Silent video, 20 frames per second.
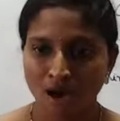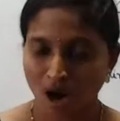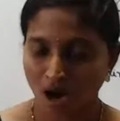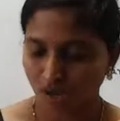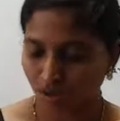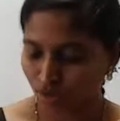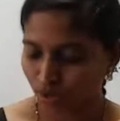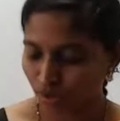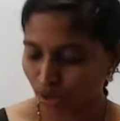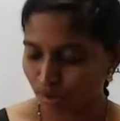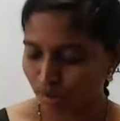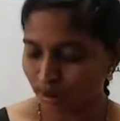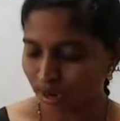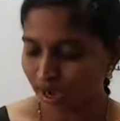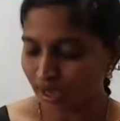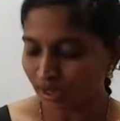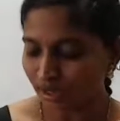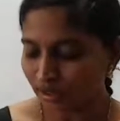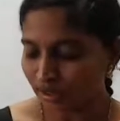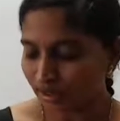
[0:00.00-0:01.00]

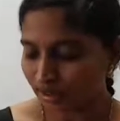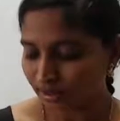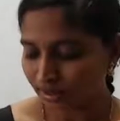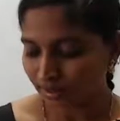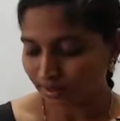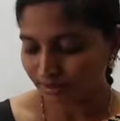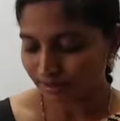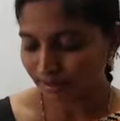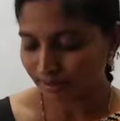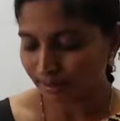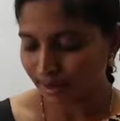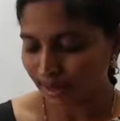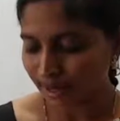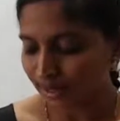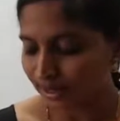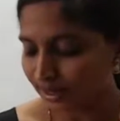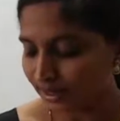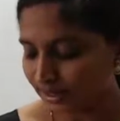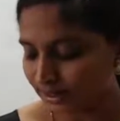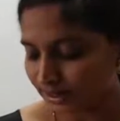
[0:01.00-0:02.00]
October, November,
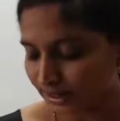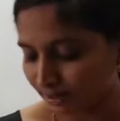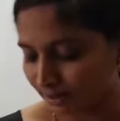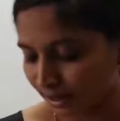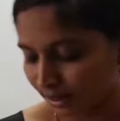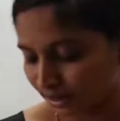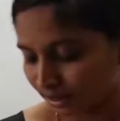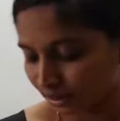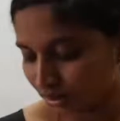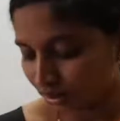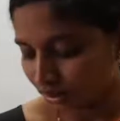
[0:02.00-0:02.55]
December.